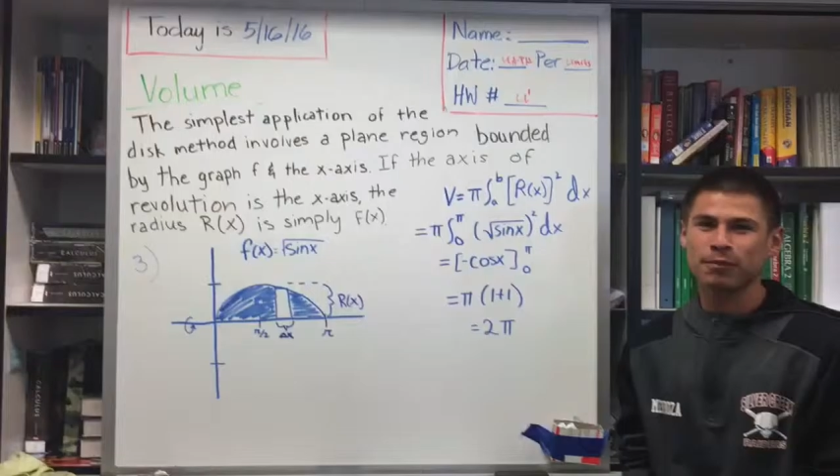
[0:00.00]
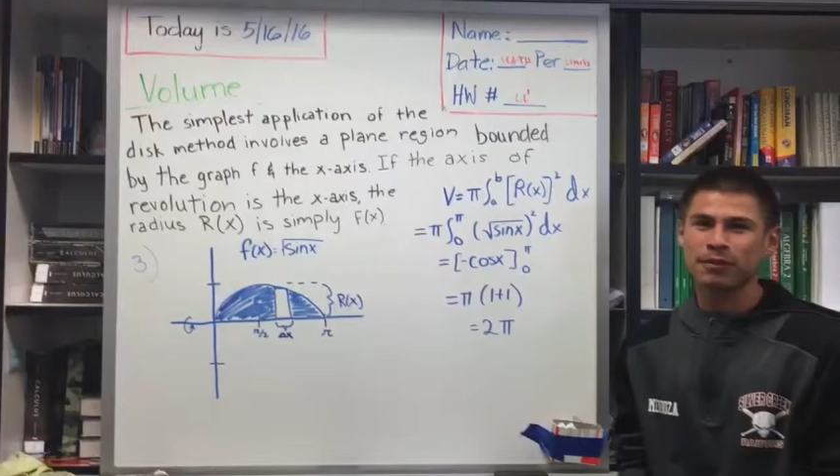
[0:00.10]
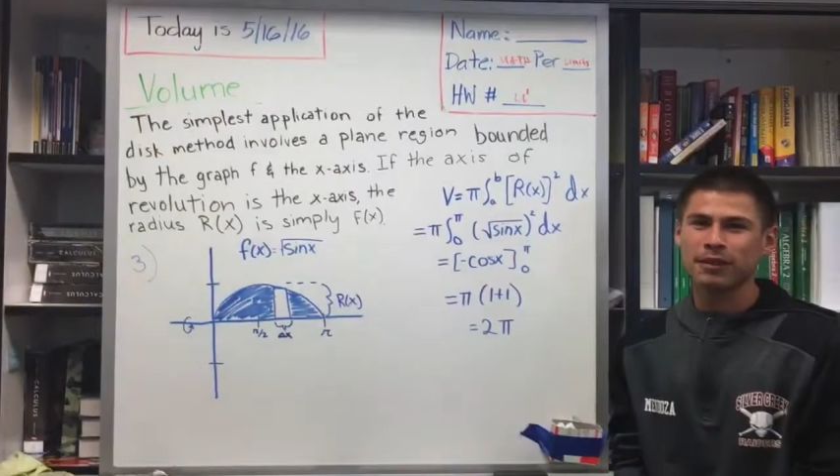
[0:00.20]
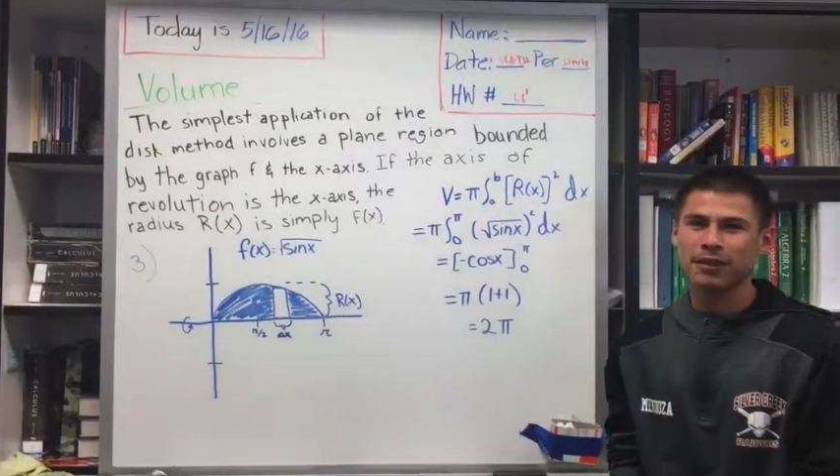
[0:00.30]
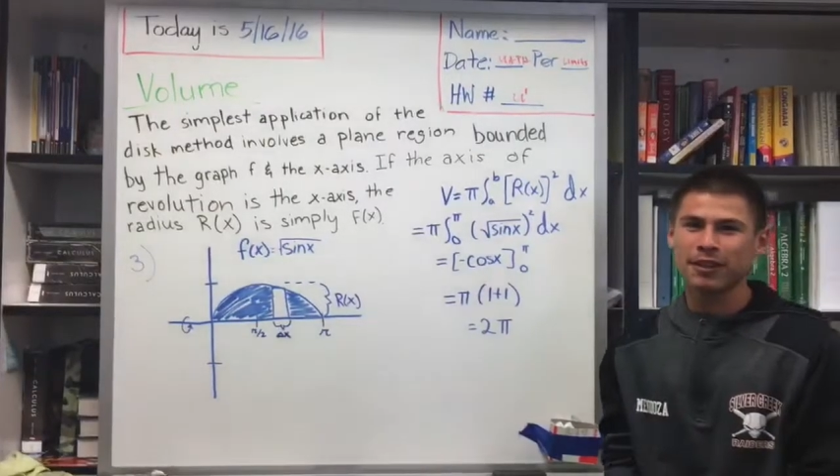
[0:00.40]

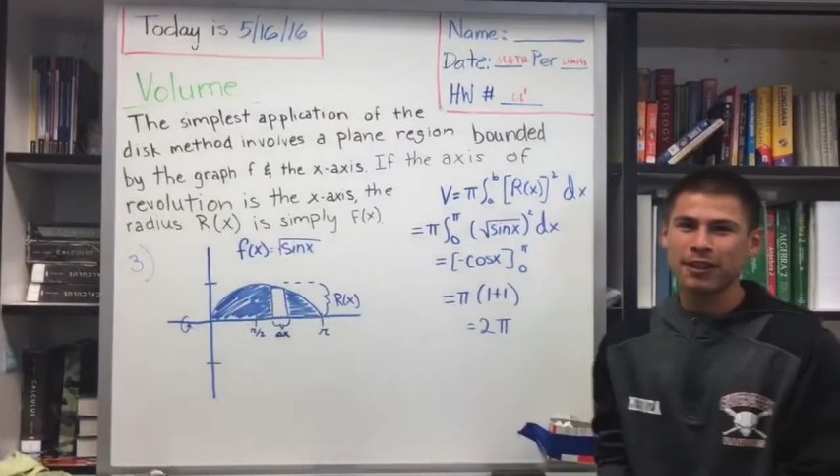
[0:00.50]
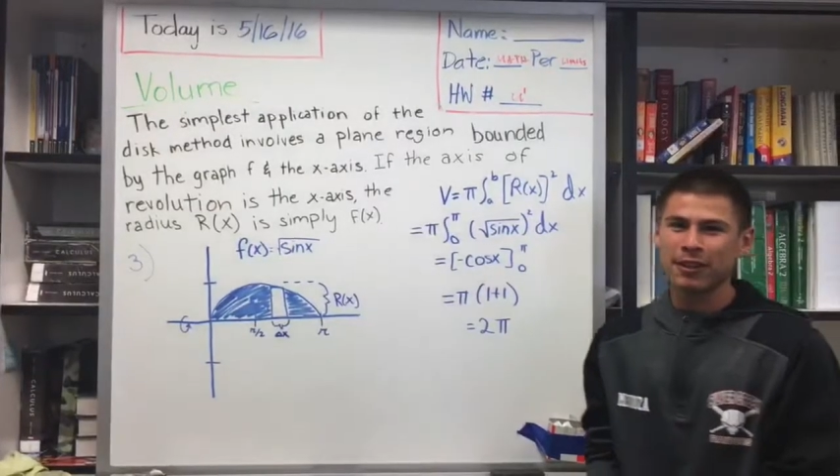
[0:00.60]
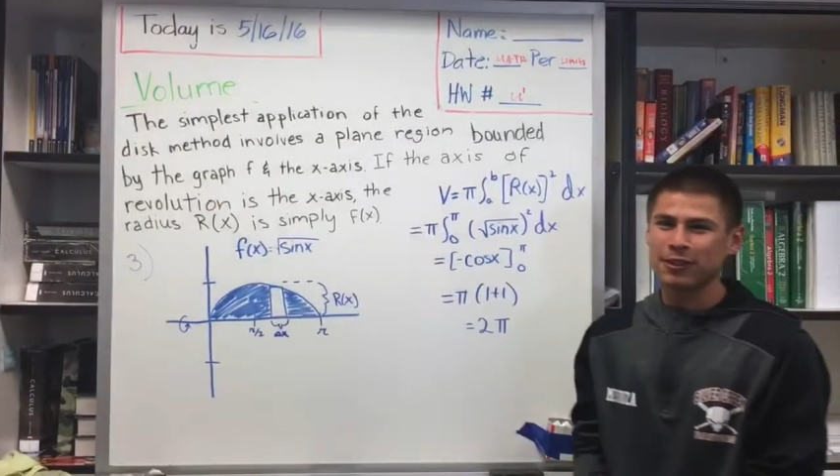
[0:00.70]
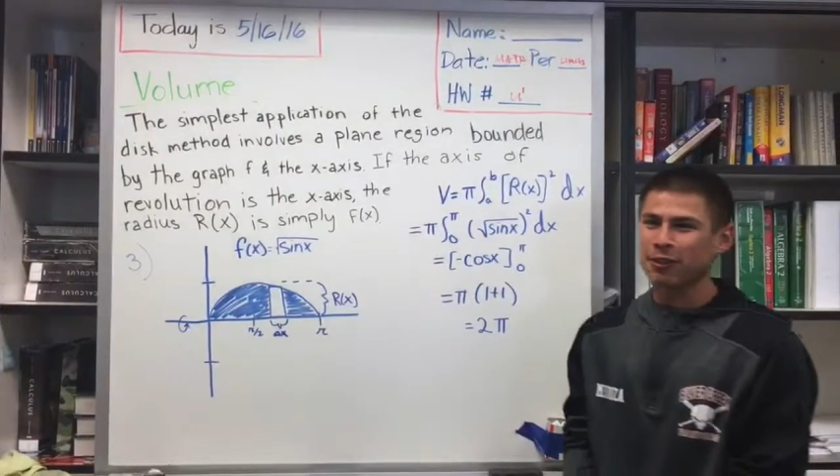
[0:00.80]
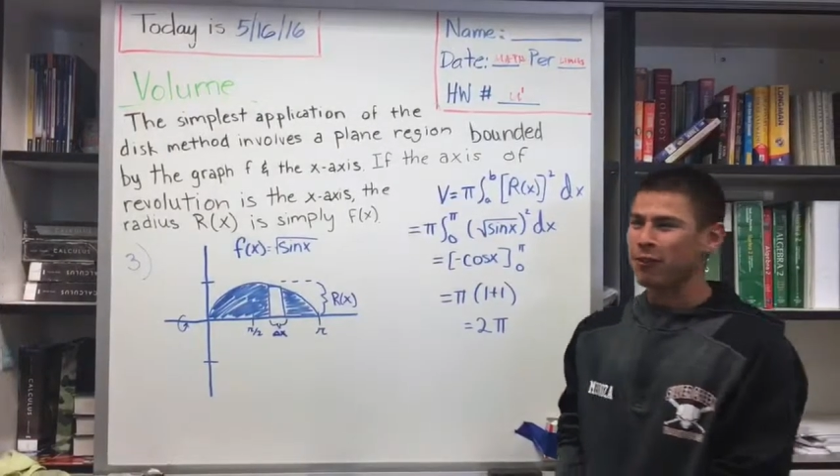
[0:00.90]
1.
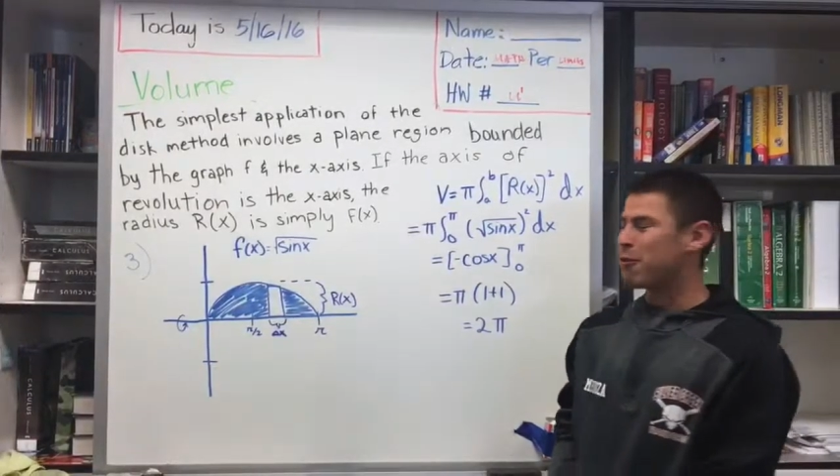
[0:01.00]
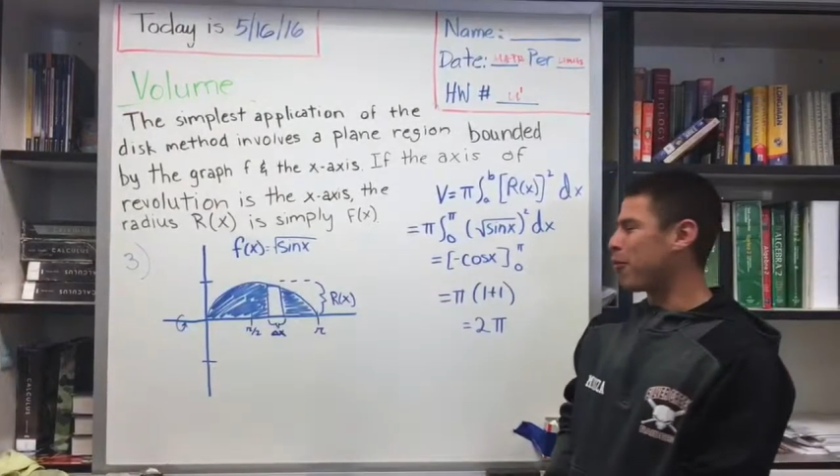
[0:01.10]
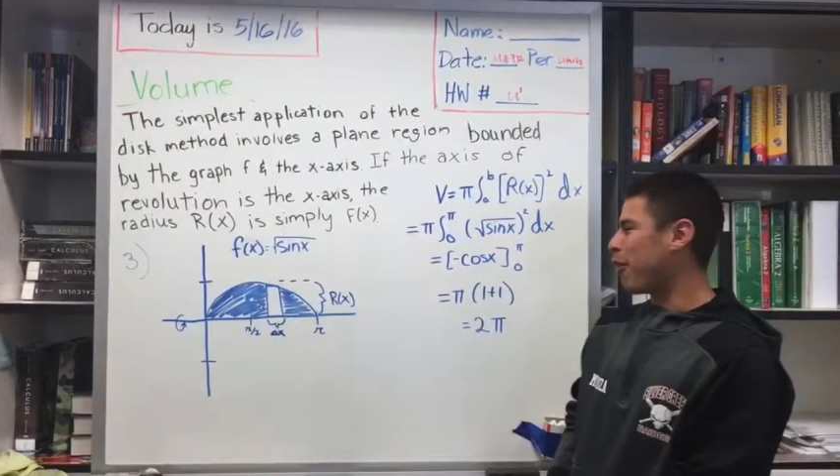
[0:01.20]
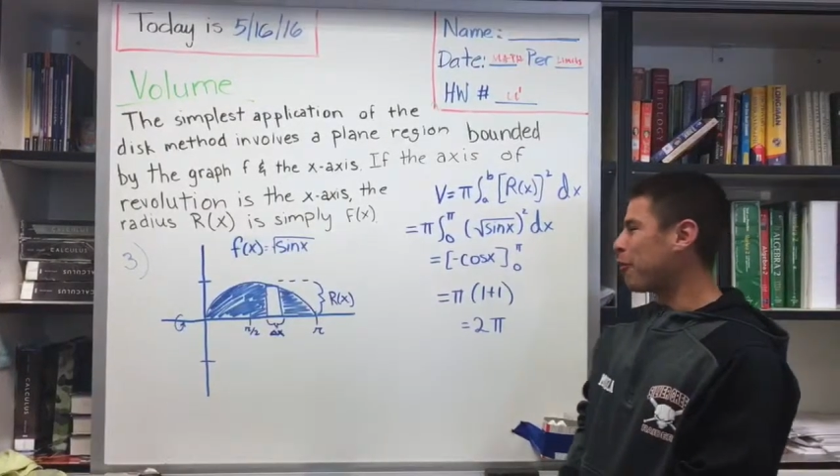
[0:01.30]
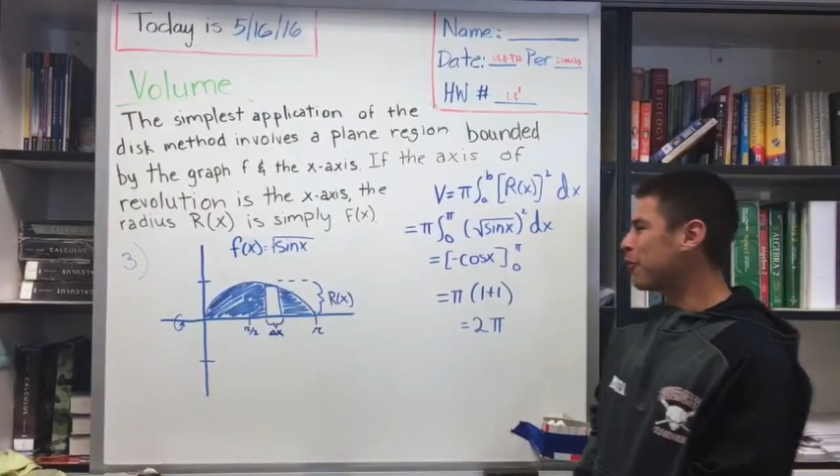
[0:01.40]
So for the
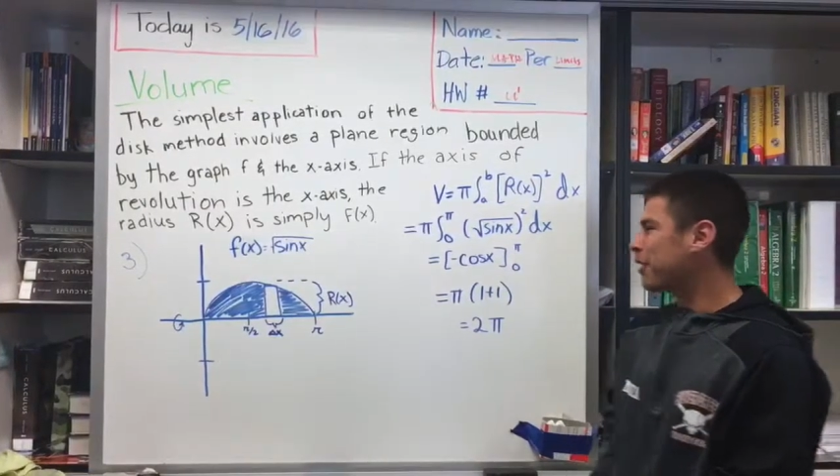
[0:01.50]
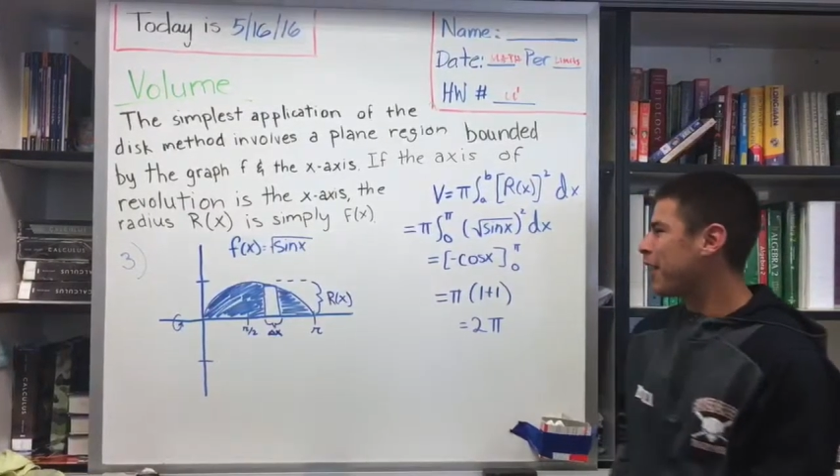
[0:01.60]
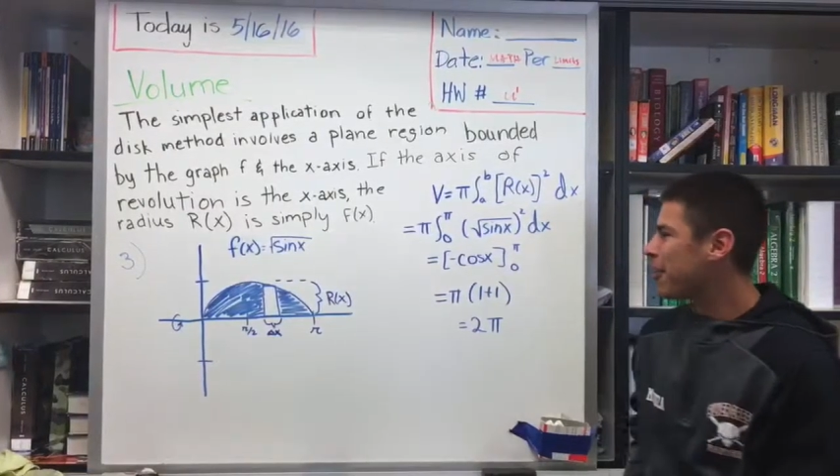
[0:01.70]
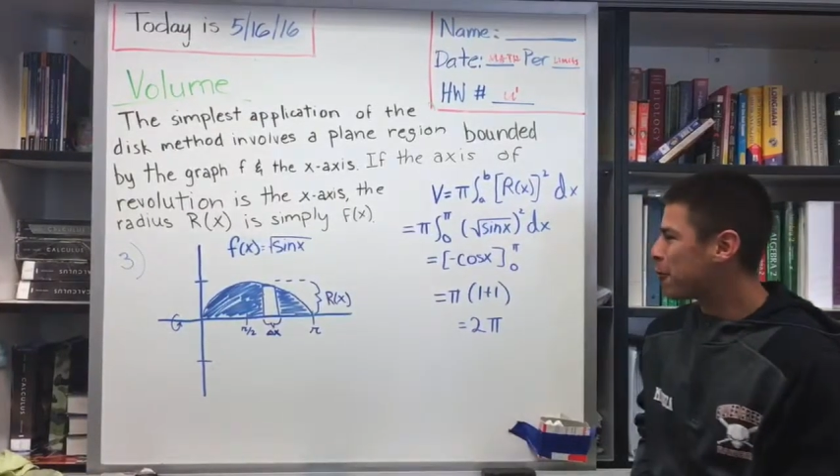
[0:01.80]
problem today,